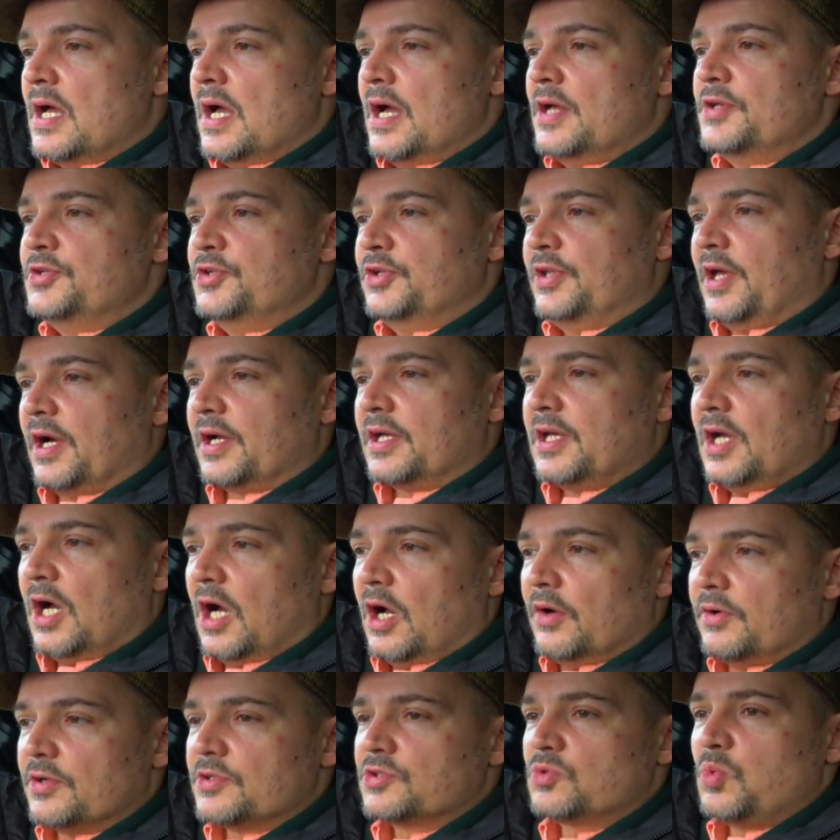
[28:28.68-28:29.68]
and do that
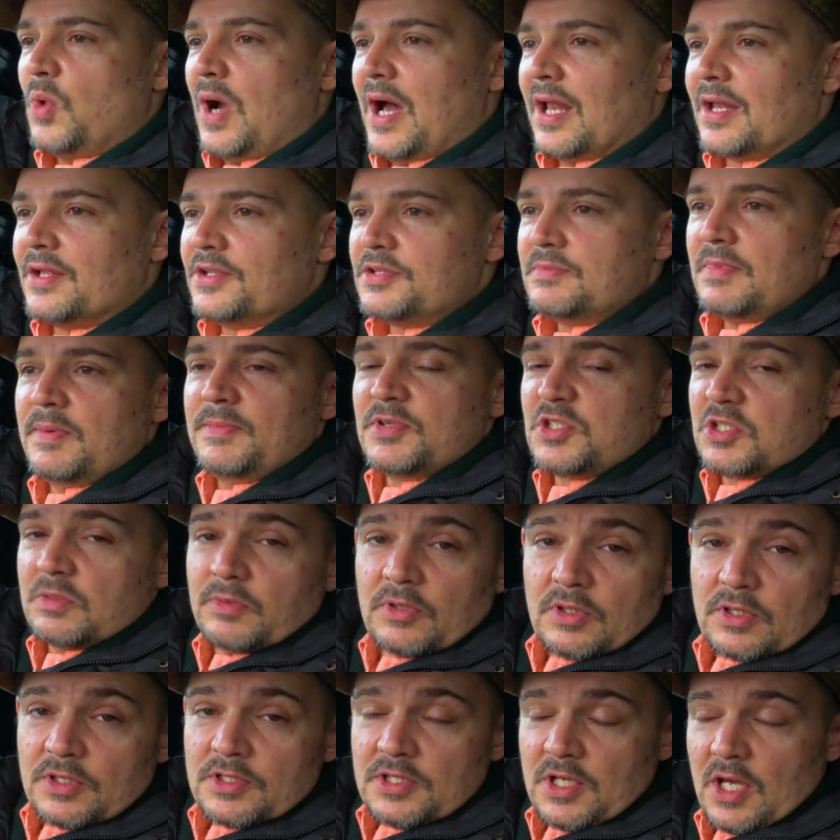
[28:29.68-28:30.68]
car as well. And then maybe some
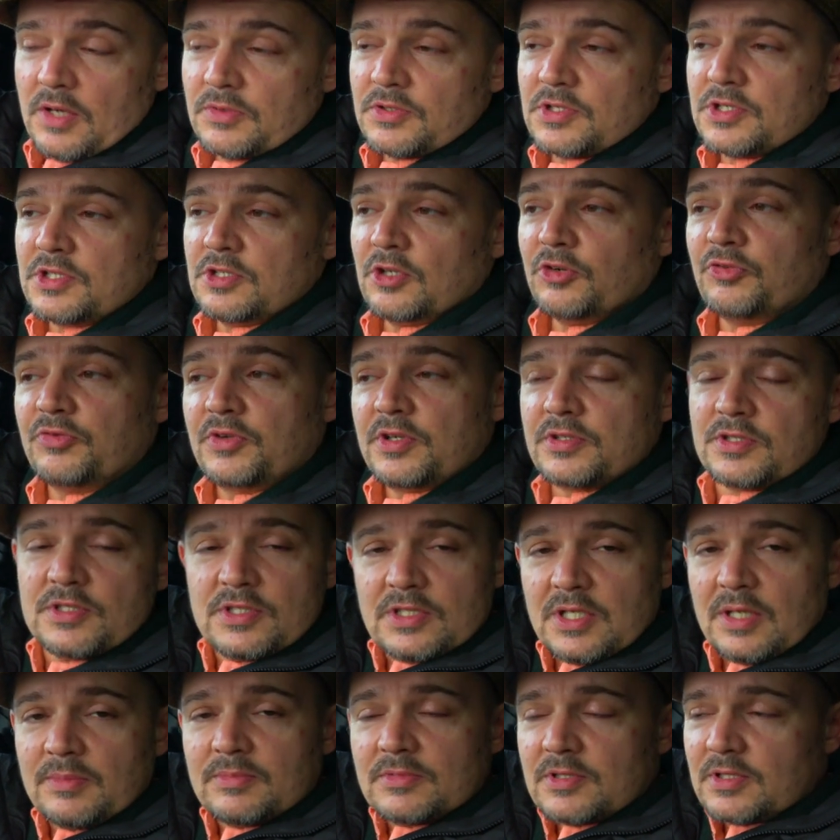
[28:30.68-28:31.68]
other Toyota stuff because they
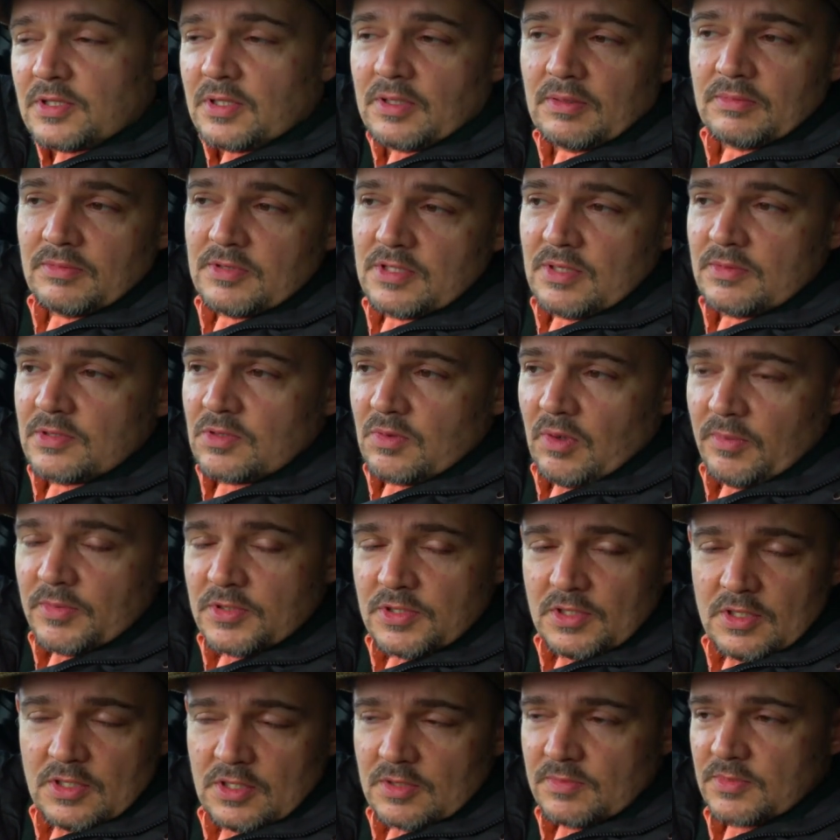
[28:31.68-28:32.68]
seem to seem to want
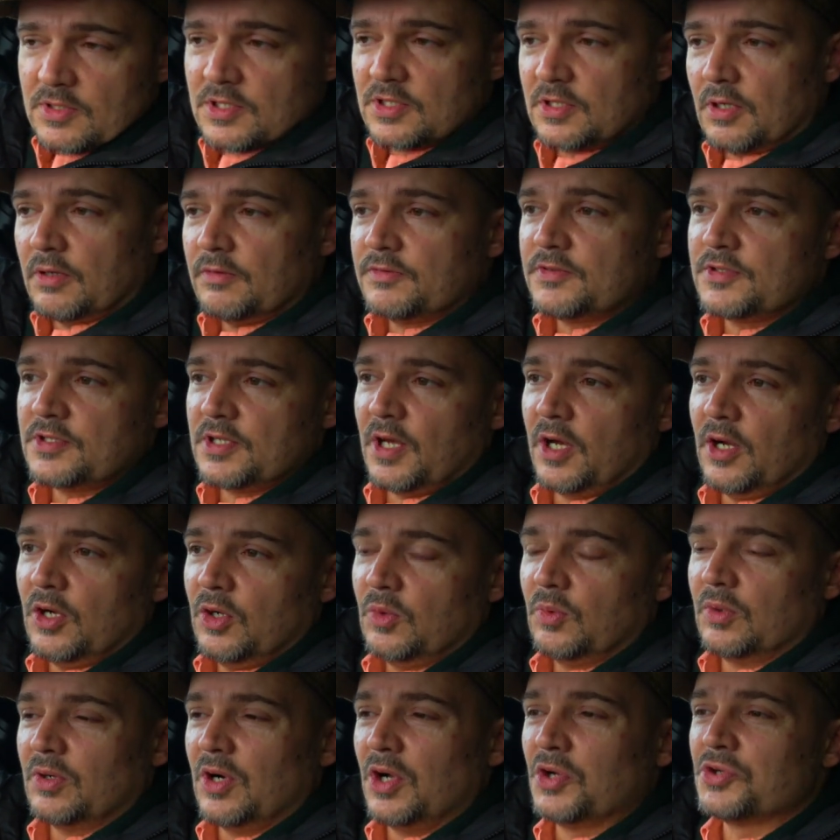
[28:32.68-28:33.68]
me to do some stuff.
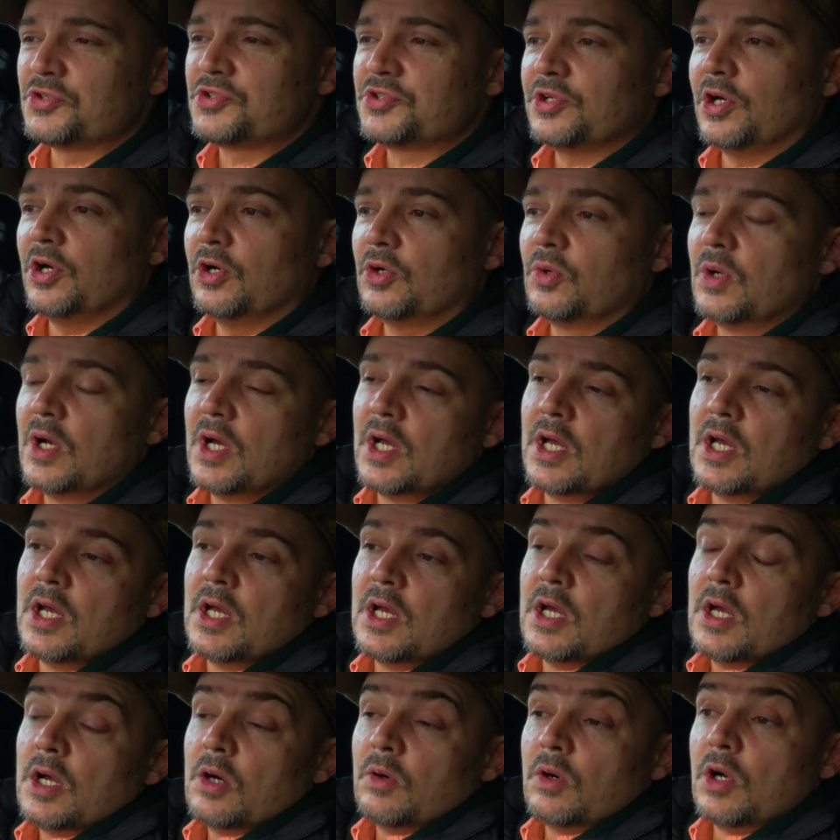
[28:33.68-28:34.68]
So we're also
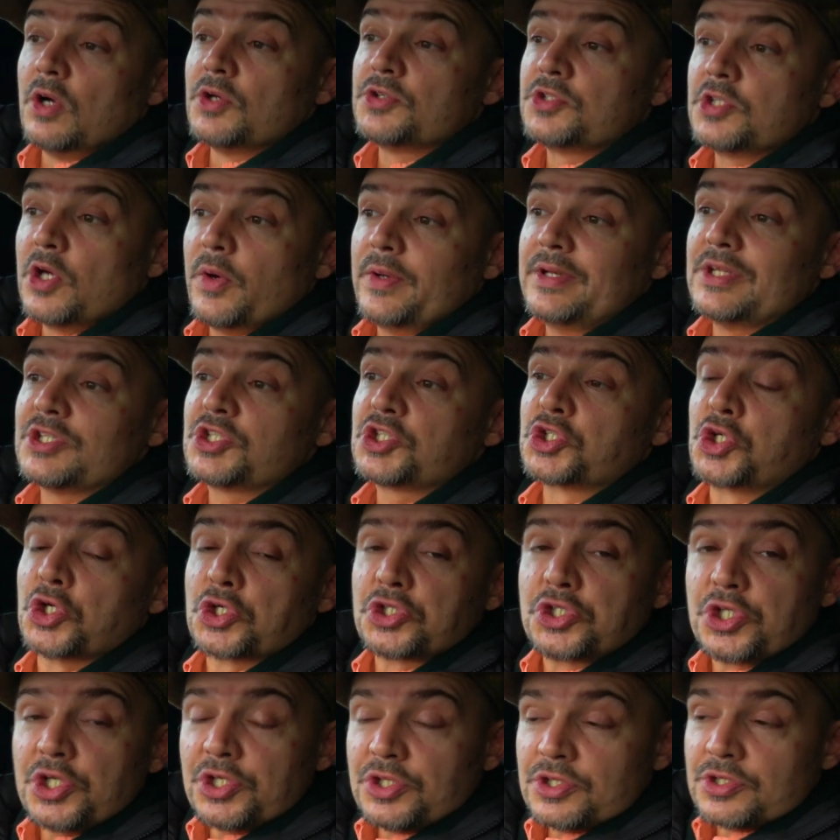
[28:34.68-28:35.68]
we're also in
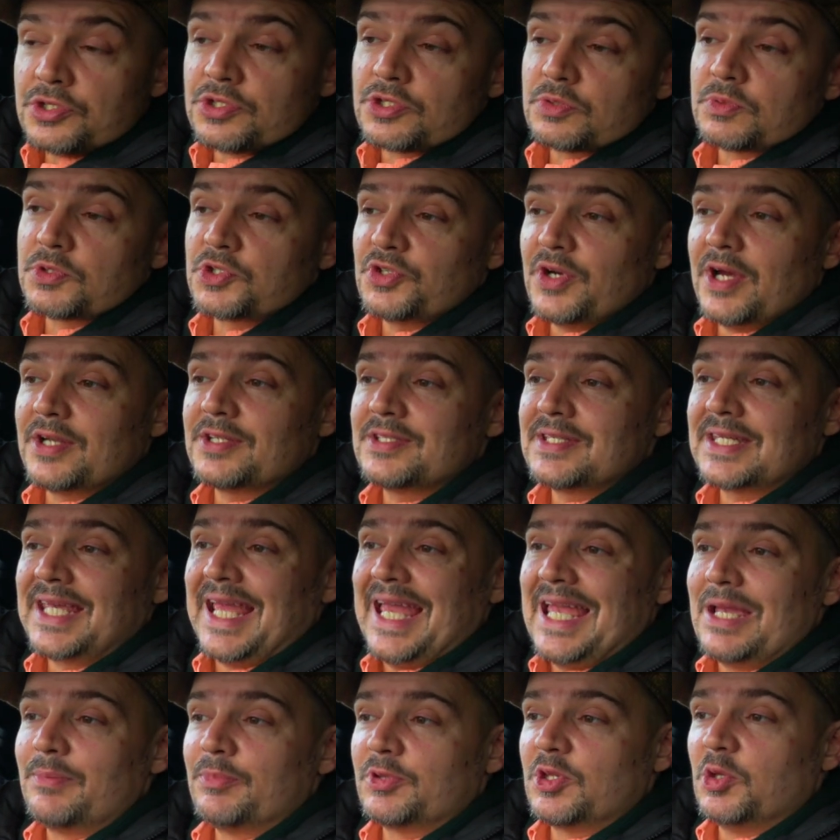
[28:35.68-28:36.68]
discussions. We're trying to
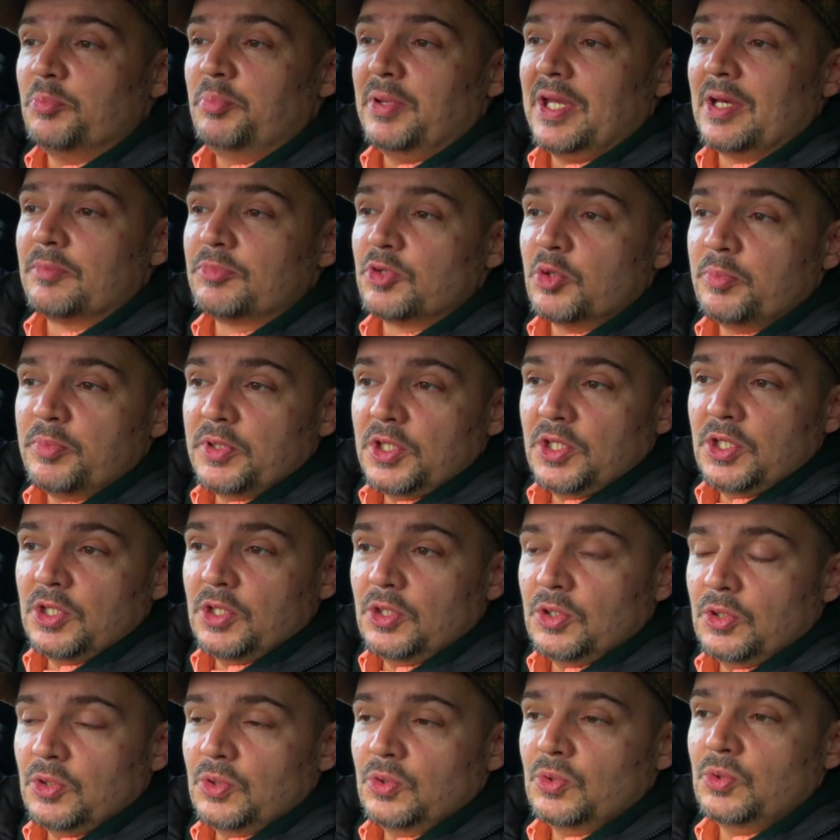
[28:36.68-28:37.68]
get in with a
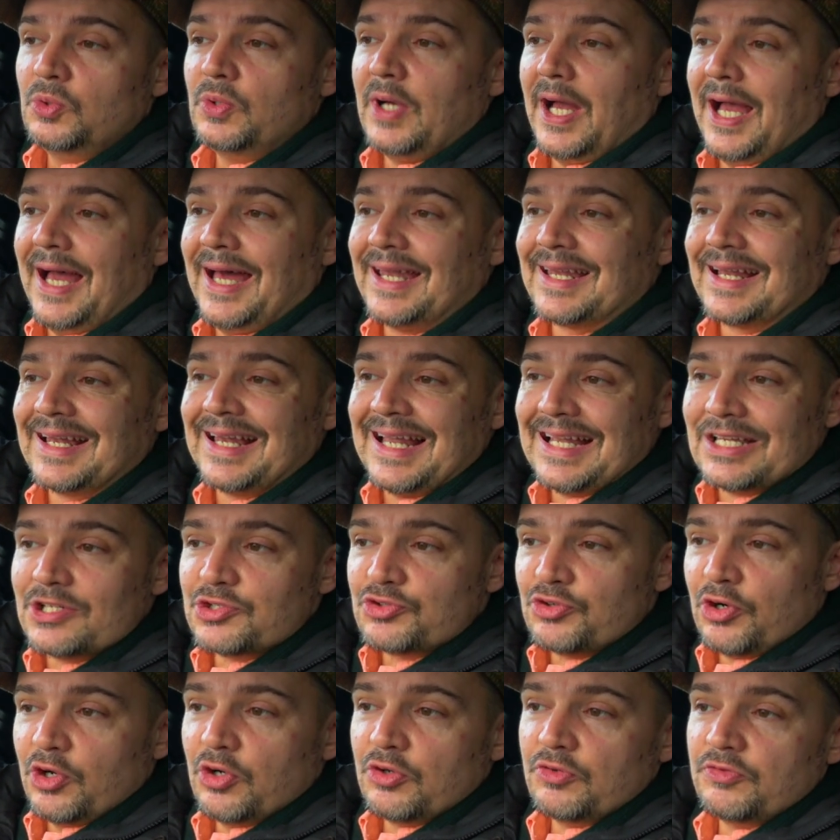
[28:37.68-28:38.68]
BMW and a
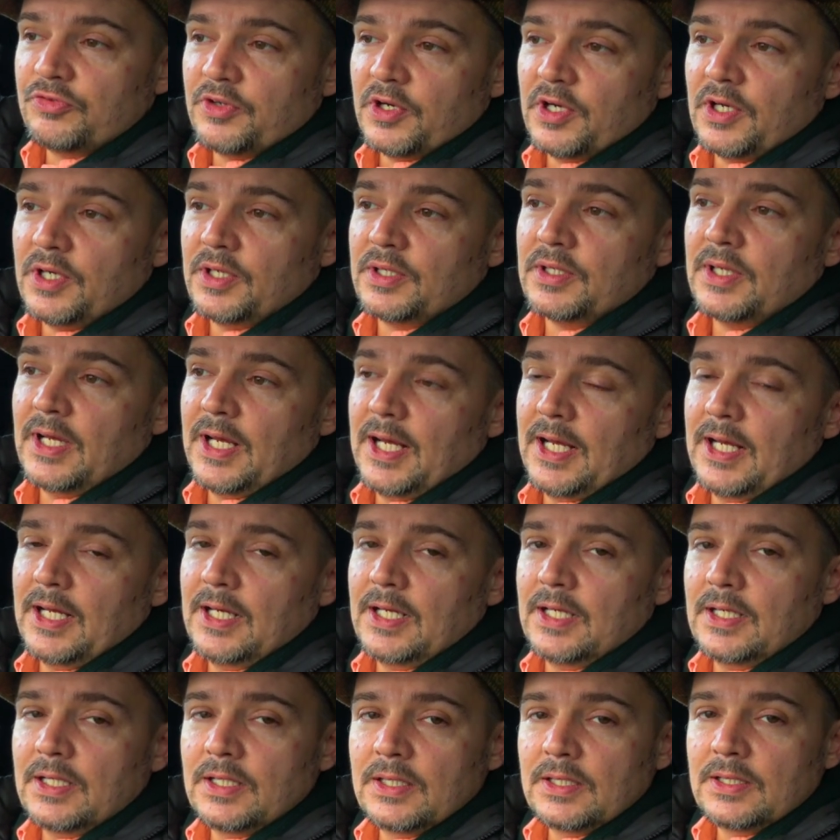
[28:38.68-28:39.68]
Land Rover
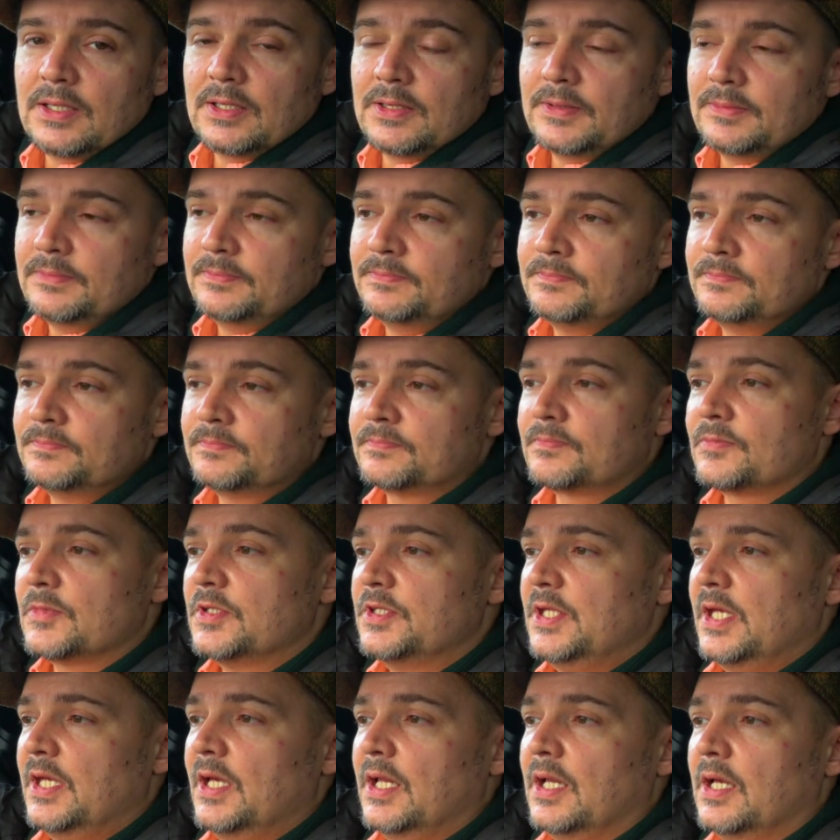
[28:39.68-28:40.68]

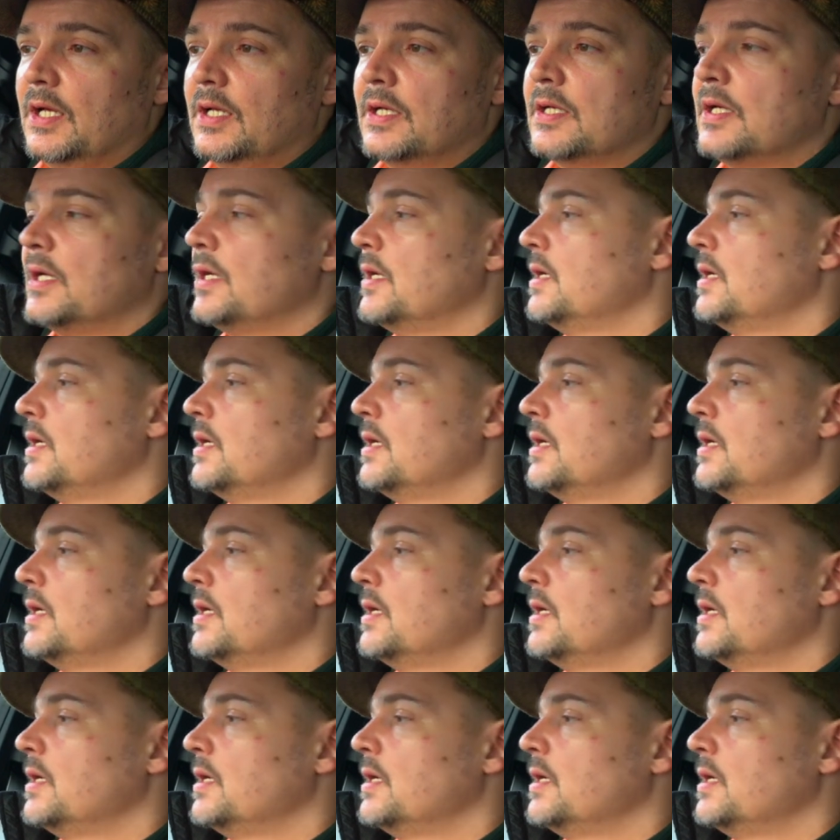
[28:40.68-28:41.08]
um, dealer